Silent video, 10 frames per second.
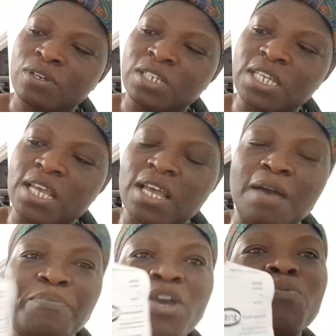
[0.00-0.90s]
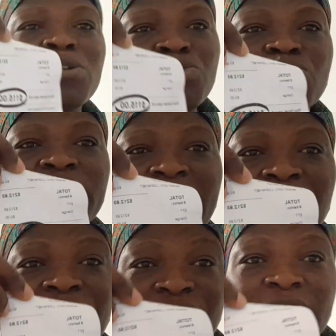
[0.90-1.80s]
Yeah, I paid almost
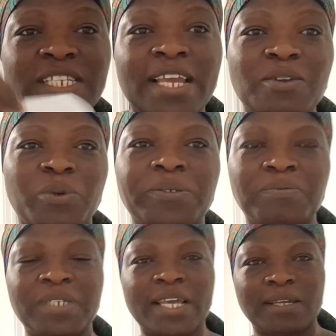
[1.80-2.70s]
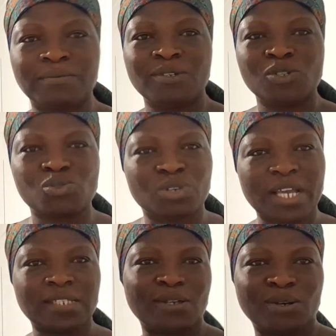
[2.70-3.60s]
$215 anyway. Yeah, to
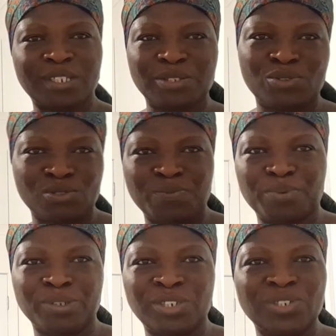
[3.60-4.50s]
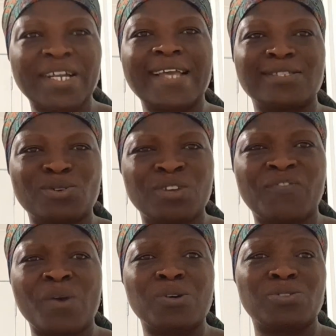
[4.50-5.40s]
get all the toothbrush. You guys know
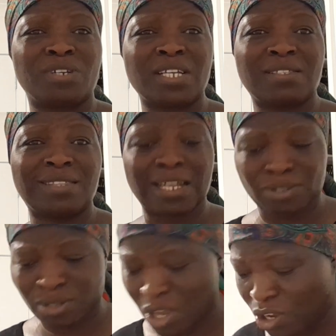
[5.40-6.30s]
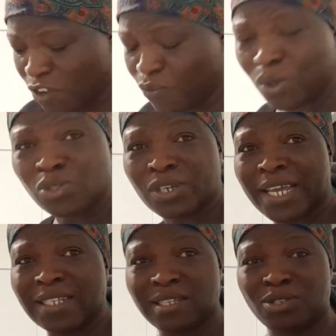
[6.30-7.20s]
if I want to get that, if you want to
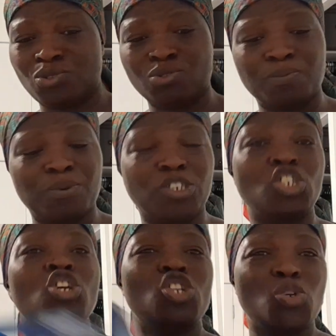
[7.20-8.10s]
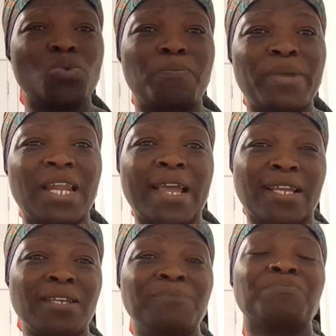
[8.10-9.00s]
get this toothbrush, you will pay
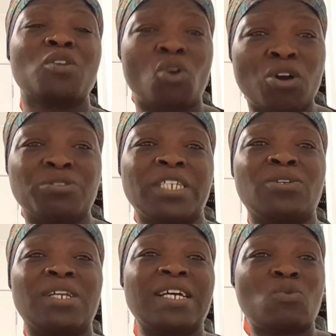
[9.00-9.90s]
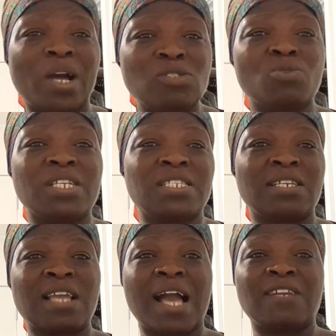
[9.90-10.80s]
like $100,
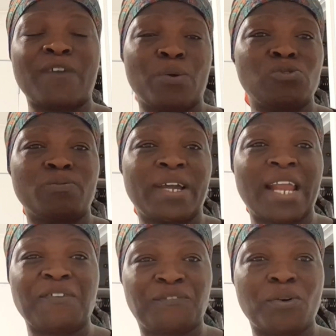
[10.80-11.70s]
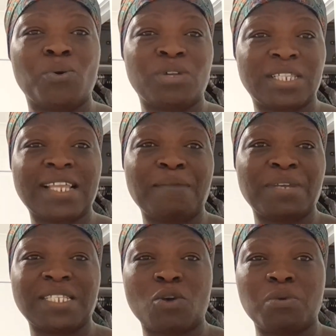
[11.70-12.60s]
$120. And if I want to buy like four, that
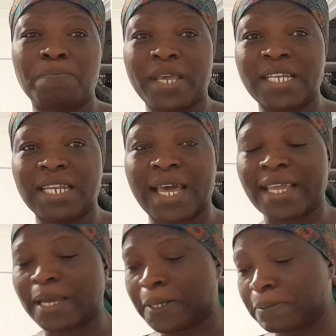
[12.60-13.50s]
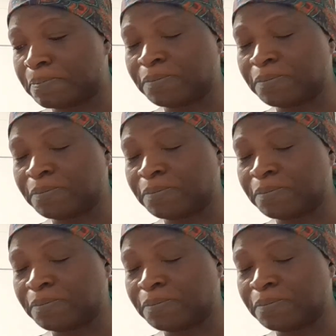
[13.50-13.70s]
means I'll be paying like $400.